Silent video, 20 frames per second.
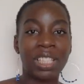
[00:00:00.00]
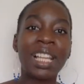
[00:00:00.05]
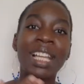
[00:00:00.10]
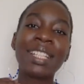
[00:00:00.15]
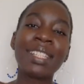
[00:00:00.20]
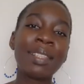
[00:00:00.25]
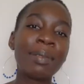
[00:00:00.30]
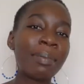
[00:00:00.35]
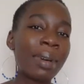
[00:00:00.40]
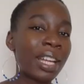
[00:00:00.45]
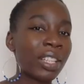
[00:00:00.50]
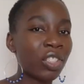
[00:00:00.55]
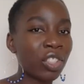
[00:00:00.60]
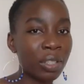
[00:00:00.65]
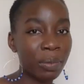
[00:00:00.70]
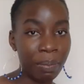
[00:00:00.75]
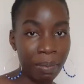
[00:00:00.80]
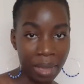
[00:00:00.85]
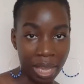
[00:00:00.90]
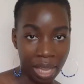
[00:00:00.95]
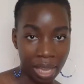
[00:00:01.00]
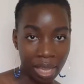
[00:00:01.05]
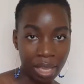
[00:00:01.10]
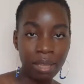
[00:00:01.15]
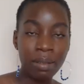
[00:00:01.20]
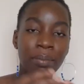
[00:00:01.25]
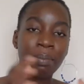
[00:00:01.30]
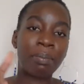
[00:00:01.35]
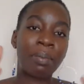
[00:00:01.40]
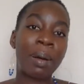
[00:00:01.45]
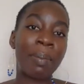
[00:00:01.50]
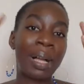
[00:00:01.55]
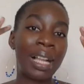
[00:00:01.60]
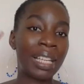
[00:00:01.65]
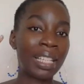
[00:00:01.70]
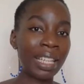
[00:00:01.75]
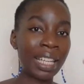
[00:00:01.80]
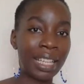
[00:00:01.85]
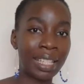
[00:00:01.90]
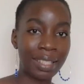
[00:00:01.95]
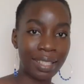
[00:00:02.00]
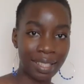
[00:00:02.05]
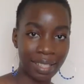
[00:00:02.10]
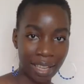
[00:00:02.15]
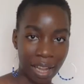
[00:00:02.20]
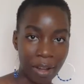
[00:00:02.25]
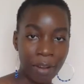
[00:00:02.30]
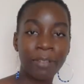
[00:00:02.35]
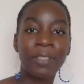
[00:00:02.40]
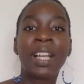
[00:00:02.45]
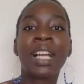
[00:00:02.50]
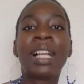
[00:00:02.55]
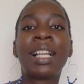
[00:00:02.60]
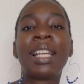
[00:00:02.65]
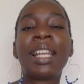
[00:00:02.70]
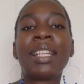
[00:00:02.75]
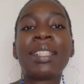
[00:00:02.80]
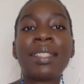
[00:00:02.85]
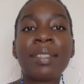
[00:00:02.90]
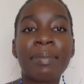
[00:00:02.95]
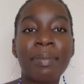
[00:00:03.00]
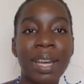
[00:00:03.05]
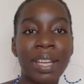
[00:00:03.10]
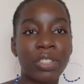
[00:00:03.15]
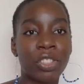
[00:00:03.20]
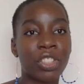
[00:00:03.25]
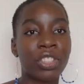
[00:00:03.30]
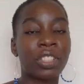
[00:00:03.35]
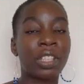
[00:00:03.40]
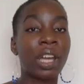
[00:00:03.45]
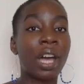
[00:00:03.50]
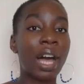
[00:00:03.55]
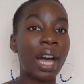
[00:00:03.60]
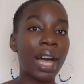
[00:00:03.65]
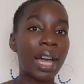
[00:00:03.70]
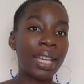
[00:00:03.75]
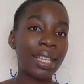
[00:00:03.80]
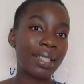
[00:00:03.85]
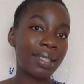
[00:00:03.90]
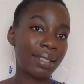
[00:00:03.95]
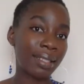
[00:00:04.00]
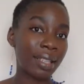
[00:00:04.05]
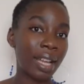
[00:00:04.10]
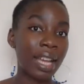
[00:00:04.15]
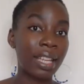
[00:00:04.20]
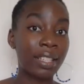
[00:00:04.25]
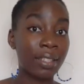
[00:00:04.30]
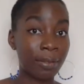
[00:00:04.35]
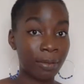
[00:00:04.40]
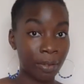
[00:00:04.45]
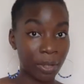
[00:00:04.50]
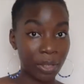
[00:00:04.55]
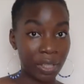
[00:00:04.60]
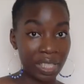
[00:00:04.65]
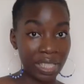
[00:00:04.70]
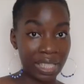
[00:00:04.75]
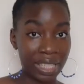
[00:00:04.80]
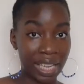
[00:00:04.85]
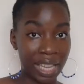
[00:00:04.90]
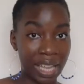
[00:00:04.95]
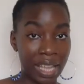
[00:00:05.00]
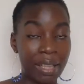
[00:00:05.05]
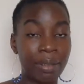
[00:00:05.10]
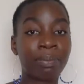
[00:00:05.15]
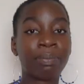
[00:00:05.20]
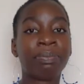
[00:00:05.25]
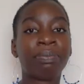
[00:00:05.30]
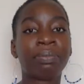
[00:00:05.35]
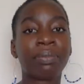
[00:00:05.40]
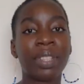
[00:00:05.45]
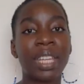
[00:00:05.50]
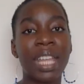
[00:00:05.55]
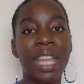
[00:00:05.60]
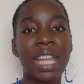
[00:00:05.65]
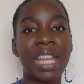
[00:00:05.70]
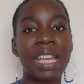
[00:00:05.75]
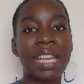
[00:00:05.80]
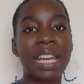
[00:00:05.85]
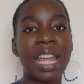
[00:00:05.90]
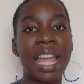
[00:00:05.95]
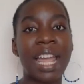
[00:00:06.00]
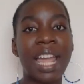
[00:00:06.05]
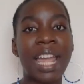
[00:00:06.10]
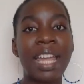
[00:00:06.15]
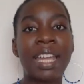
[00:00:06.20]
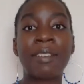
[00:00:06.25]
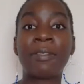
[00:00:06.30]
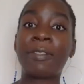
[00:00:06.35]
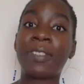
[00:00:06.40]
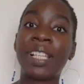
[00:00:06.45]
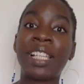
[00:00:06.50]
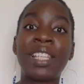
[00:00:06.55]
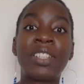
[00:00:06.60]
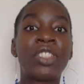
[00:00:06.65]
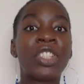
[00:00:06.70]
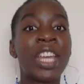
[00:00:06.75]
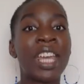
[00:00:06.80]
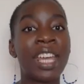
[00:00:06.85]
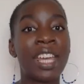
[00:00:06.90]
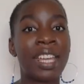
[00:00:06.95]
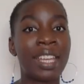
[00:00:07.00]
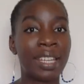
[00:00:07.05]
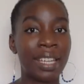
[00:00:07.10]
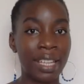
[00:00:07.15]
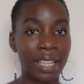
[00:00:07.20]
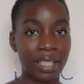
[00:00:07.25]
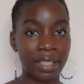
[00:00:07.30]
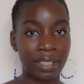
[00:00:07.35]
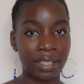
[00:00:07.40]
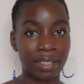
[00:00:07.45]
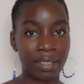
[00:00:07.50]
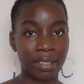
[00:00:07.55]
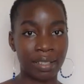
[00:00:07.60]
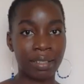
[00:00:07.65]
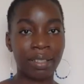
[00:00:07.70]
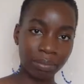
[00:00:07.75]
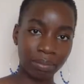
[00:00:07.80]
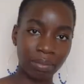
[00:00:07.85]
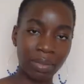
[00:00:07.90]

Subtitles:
Let's imagine me, my melanated self, let's imagine I decide to volunteer in a village here in England.